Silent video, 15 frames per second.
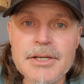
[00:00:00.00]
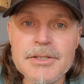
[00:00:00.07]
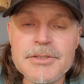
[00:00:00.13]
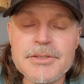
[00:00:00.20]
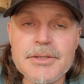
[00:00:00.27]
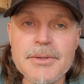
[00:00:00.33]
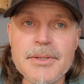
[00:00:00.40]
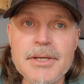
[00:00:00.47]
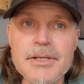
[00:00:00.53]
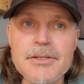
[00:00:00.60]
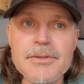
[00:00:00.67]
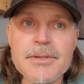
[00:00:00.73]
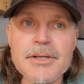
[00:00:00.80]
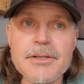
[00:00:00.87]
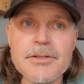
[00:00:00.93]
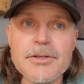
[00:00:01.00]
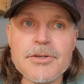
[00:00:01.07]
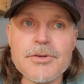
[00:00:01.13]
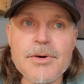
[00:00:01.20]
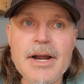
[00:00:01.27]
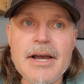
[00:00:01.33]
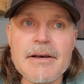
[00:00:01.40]
so that you can
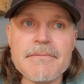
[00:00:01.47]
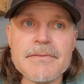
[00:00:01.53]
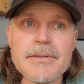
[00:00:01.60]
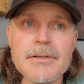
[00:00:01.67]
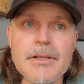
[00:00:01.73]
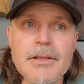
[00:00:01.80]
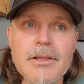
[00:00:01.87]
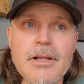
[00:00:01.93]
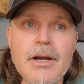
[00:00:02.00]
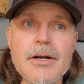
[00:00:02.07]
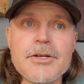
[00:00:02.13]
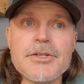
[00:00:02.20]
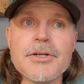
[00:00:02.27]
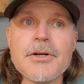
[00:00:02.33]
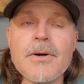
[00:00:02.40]
graft larger